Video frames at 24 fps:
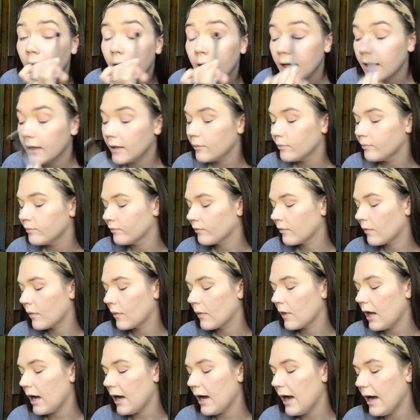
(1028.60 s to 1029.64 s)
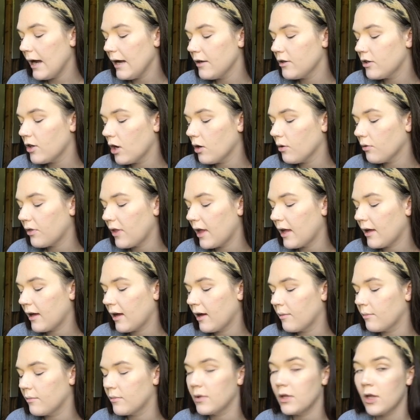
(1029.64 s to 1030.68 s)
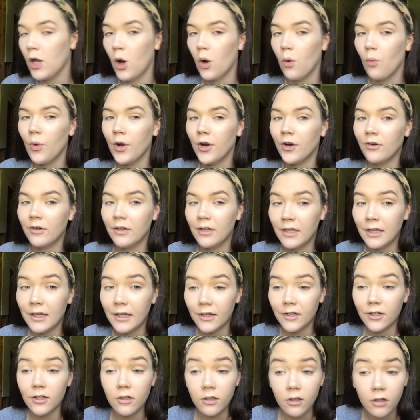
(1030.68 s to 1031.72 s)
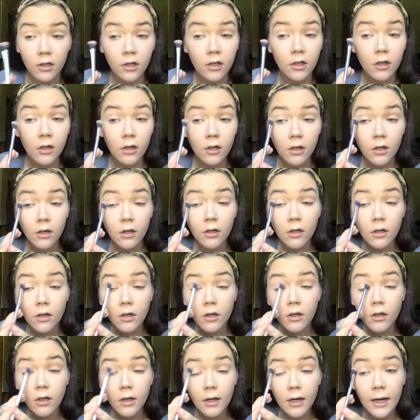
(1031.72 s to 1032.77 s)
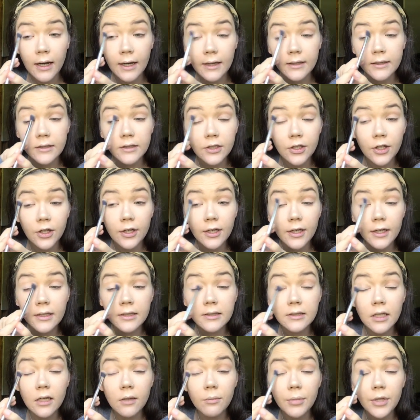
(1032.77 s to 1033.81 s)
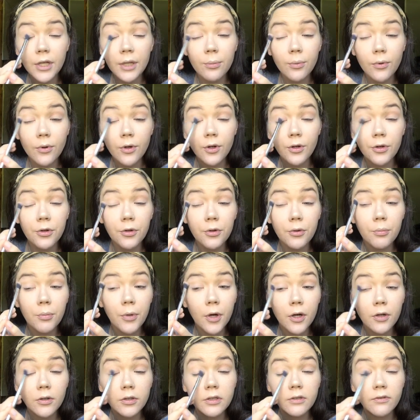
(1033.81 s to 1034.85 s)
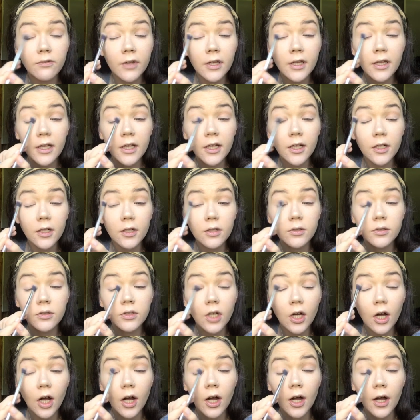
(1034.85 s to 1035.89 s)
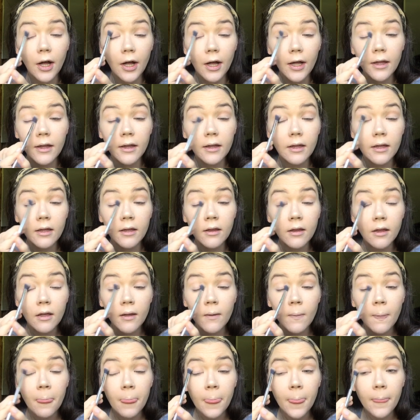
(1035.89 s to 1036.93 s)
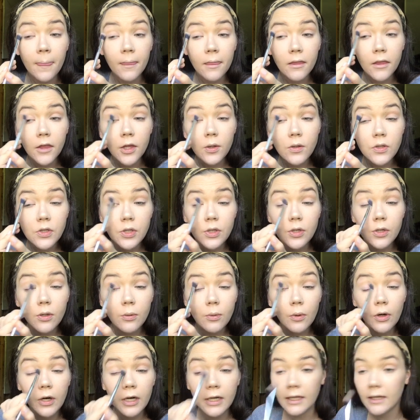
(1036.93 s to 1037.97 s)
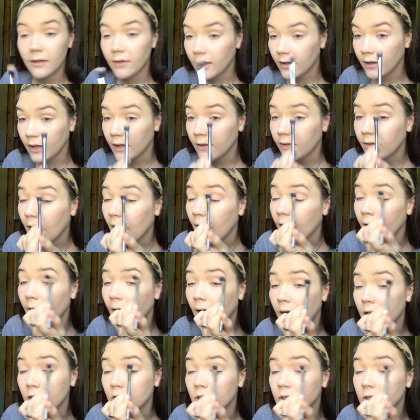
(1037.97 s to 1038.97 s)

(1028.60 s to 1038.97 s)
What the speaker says: And I don't think I'm nowhere near as good as some people who post videos on YouTube or anything like that.